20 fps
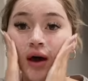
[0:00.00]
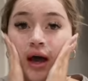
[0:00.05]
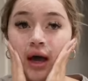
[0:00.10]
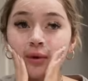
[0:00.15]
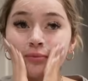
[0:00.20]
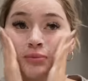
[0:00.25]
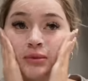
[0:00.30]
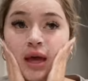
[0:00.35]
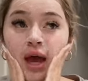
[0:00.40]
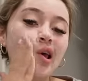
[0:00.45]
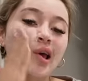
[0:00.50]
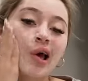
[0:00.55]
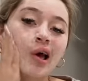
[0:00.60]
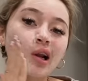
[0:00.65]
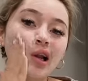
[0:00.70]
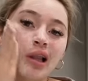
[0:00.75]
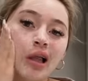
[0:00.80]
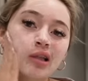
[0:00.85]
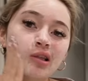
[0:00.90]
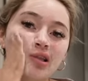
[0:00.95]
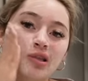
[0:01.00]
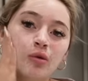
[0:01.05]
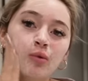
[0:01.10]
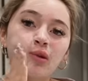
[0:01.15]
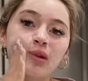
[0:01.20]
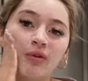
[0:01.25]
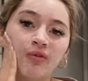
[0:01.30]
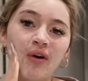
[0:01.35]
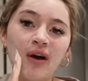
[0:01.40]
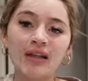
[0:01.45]
vibes. It had a lot to do
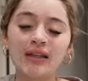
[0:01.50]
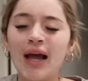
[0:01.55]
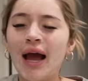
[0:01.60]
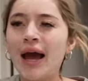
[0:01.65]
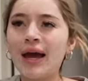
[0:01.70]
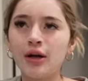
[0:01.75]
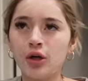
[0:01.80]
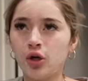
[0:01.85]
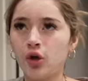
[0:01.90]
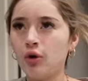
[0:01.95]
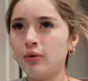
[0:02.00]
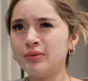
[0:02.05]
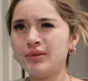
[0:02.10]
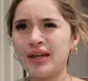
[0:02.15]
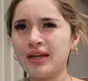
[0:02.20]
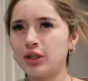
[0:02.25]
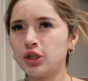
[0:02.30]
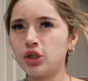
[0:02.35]
with the fact that, I don't know, it was like